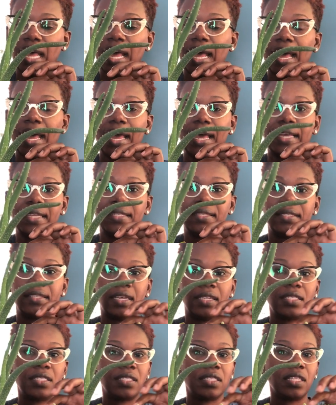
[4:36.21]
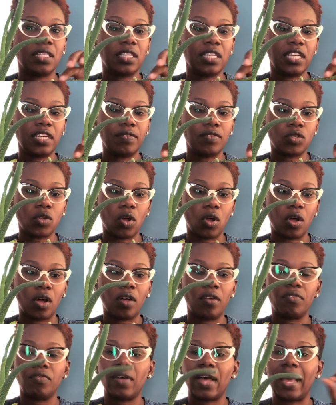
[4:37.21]
I dust the leaves
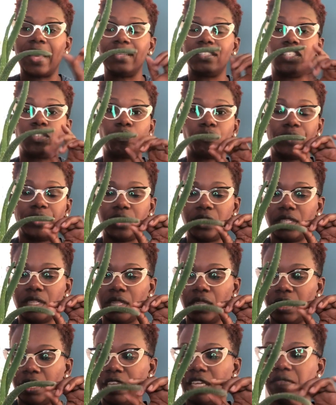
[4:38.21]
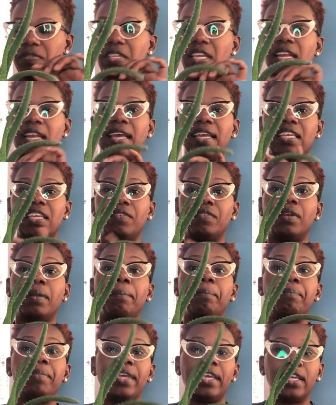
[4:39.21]
off, I spritz the leaves, and I give it a
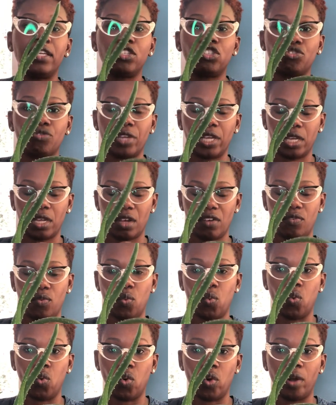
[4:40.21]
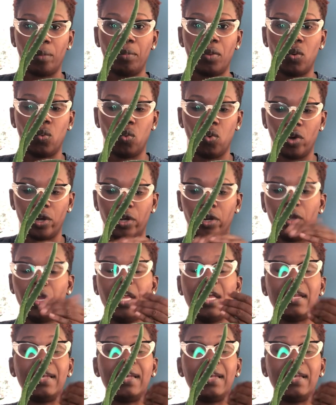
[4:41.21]
big drink of warm water.